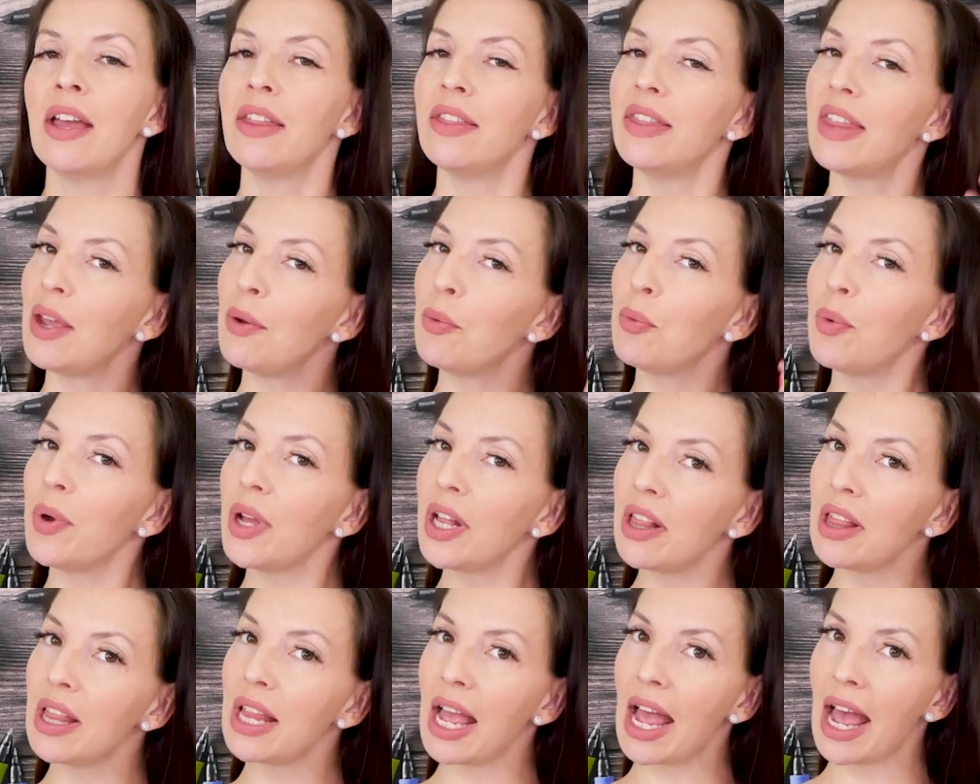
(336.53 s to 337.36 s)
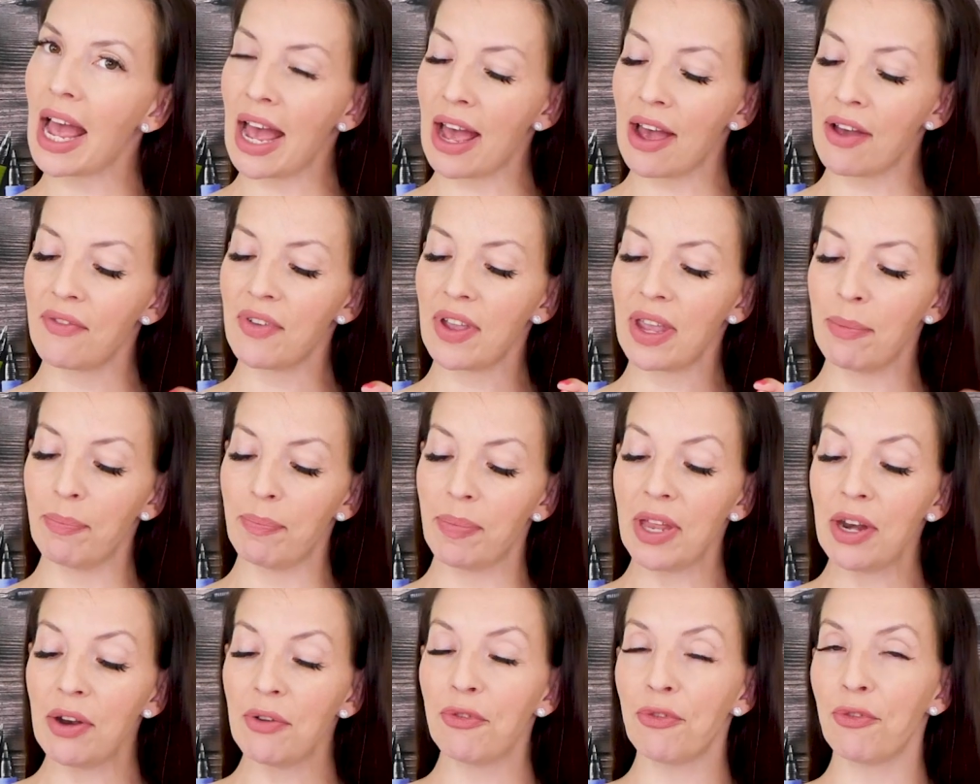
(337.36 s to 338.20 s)
They will have a
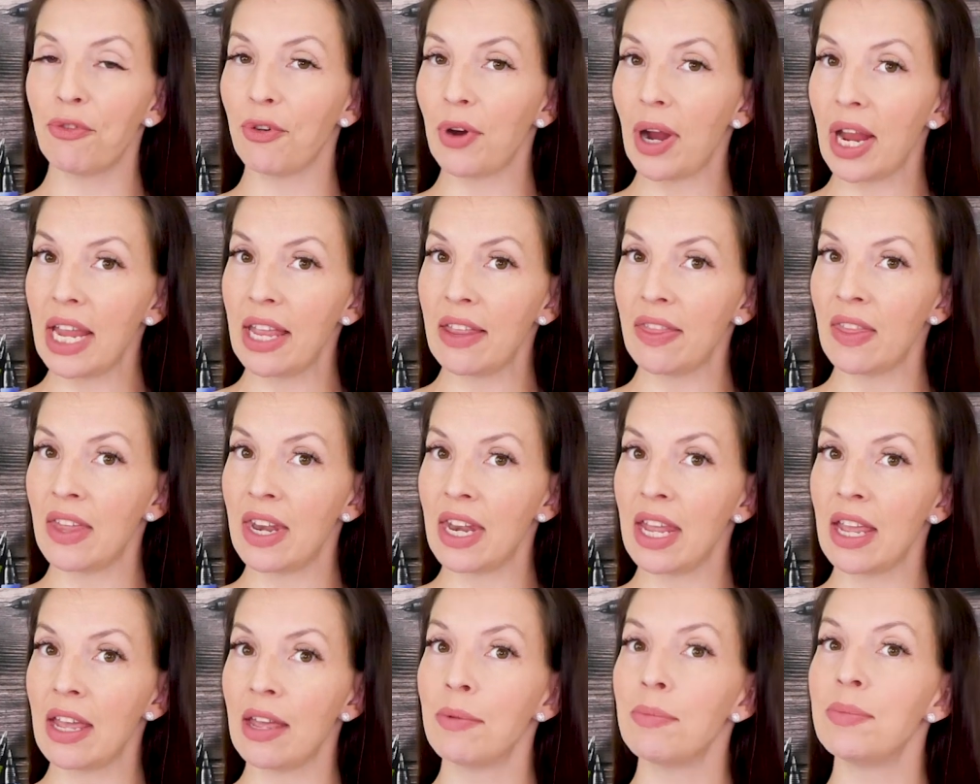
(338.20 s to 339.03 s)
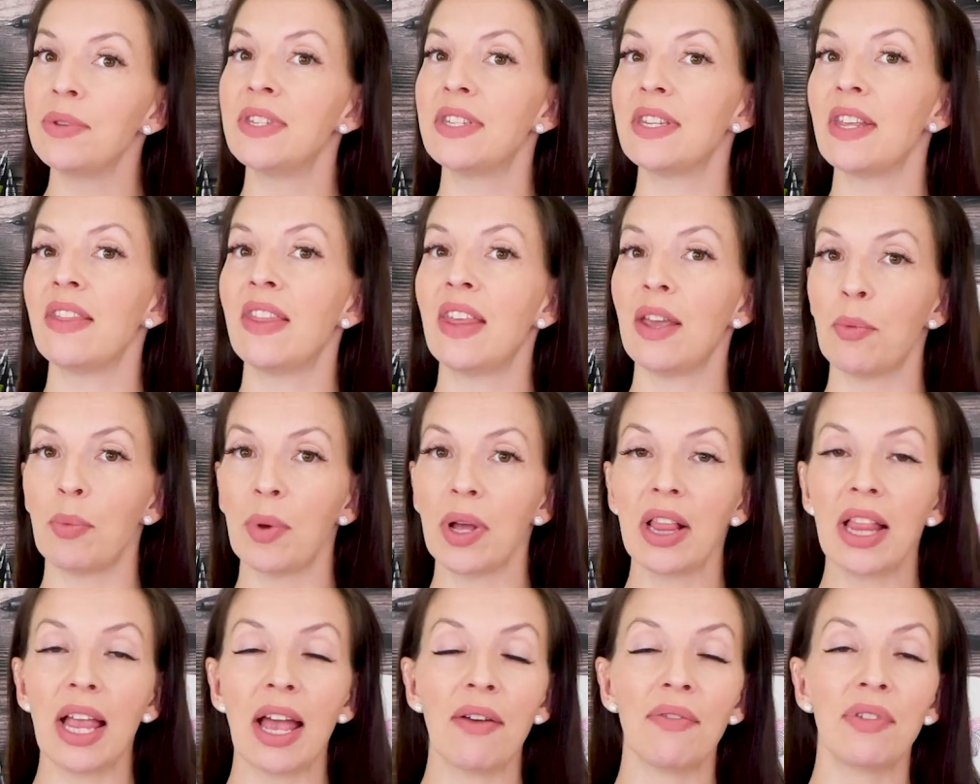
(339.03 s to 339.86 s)
bit of fray in the nibs, they
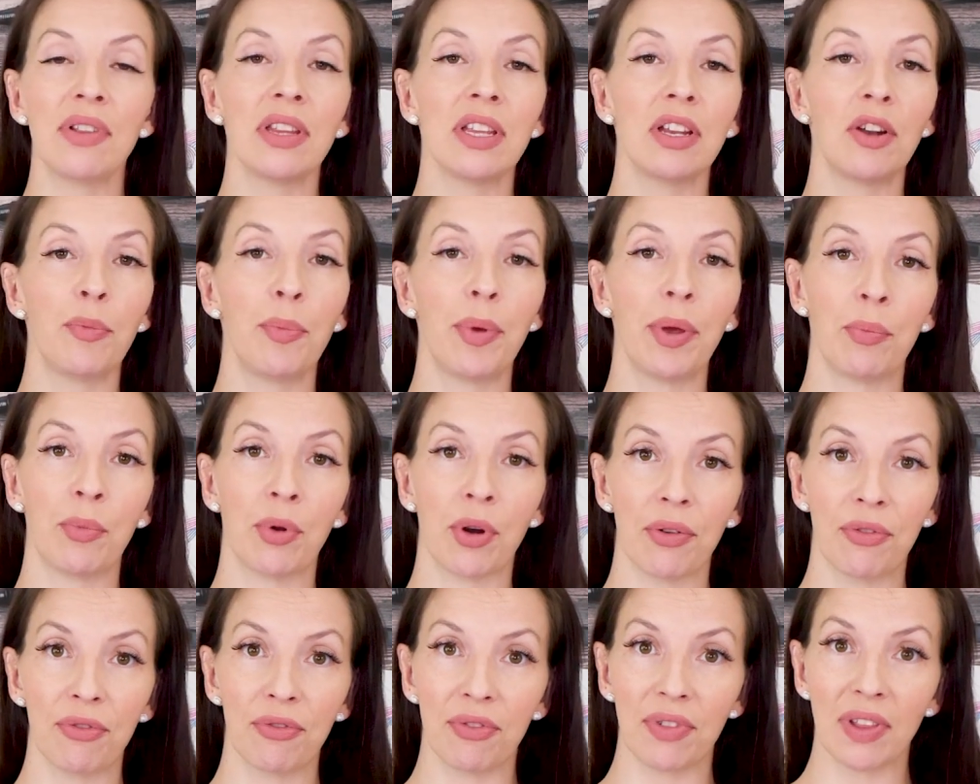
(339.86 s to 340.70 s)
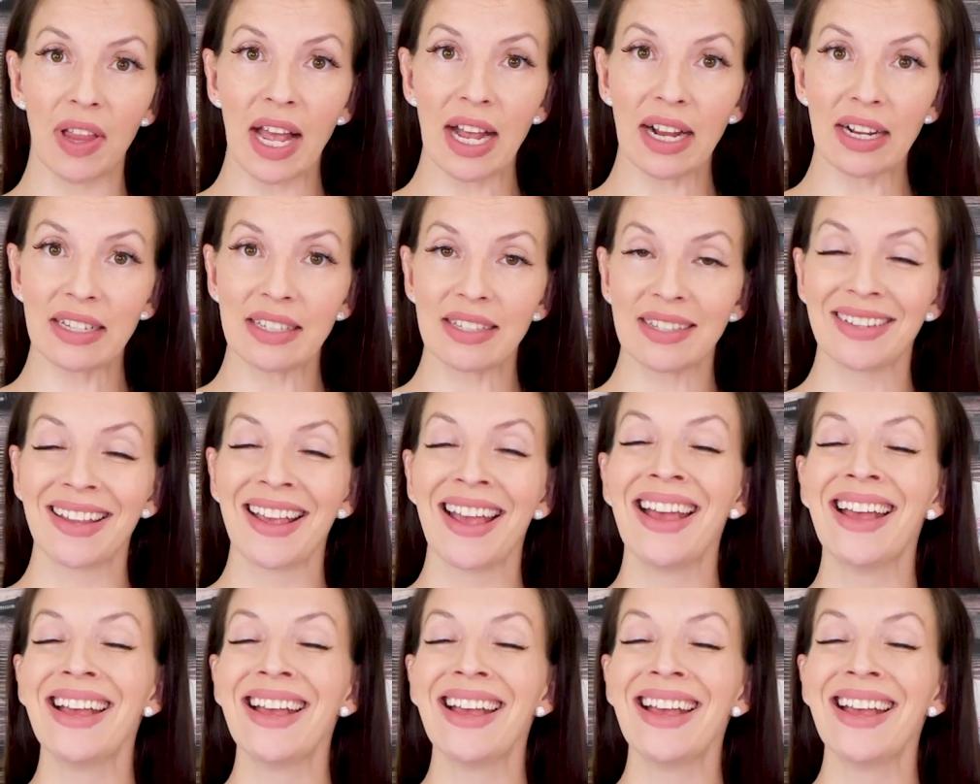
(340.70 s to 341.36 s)
will have a little bit more flex,